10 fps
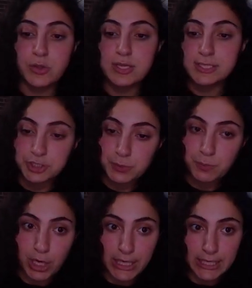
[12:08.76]
the Digital
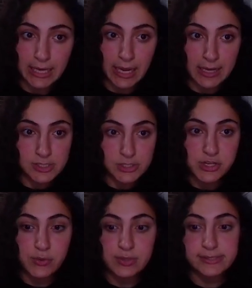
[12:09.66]
Marketing
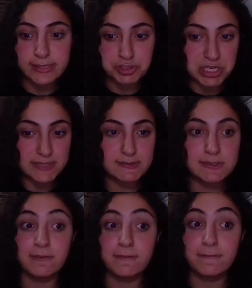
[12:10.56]
Institute suggests
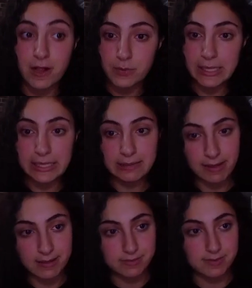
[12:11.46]
the following
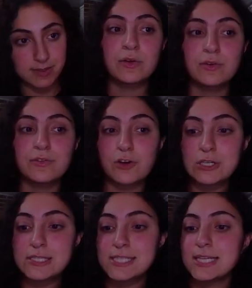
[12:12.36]
list.
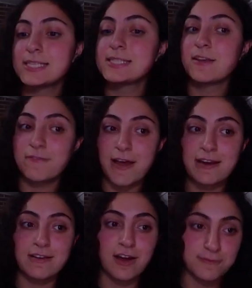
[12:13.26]
First is event
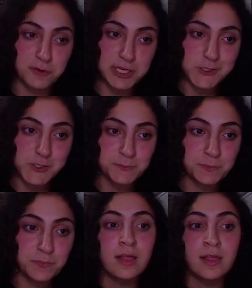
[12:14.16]
coverage.
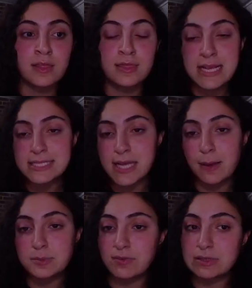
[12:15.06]
These
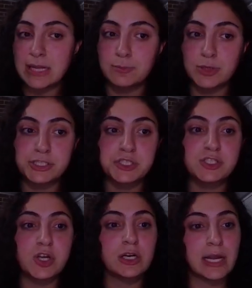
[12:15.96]
types of collaborations
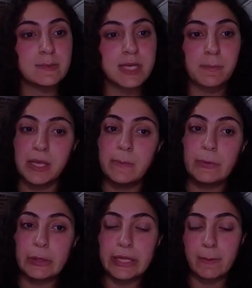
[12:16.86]
are aimed at
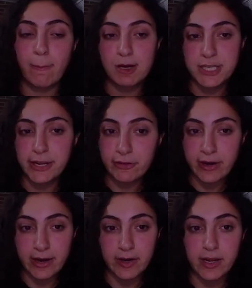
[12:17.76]
people in a particular
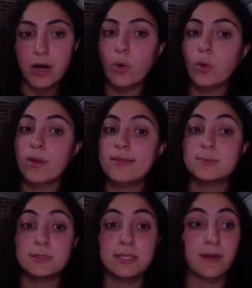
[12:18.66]
area or with
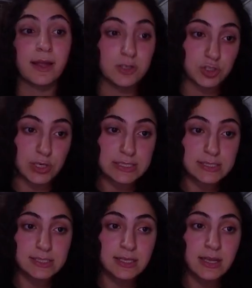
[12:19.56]
specific interests,